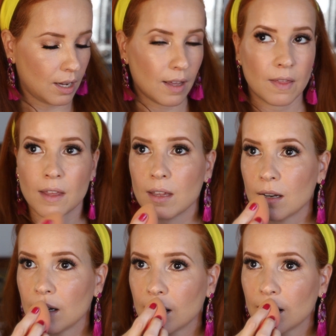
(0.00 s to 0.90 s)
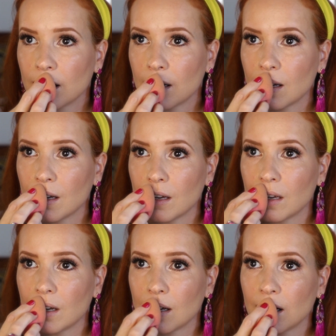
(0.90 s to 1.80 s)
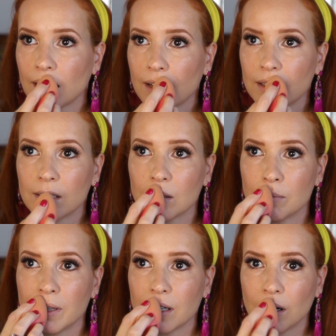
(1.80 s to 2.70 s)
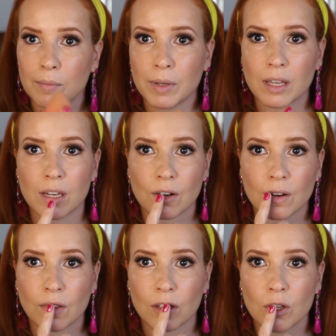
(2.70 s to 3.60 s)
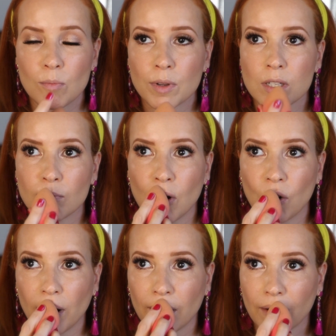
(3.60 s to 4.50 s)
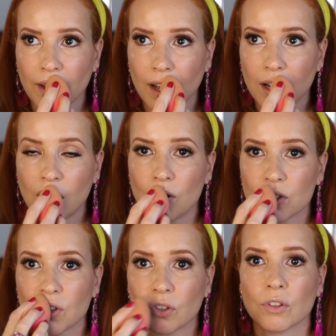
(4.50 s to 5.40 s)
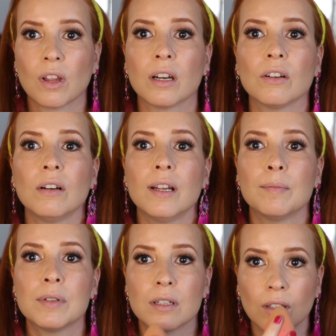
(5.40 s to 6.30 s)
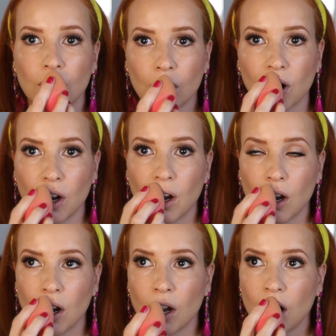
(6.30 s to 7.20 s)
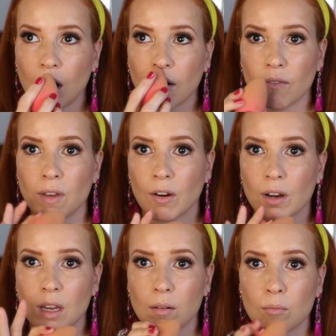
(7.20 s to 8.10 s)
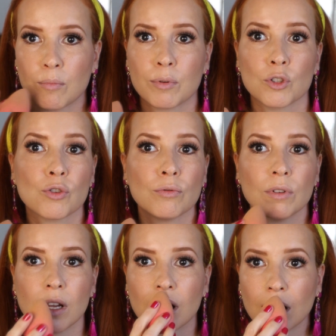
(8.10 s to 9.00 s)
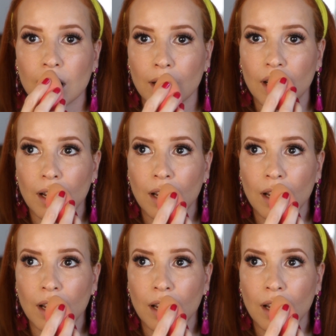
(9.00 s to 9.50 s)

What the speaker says: And then a little bit up here in the Cupid's bow area also, so that your lips look very protruding. And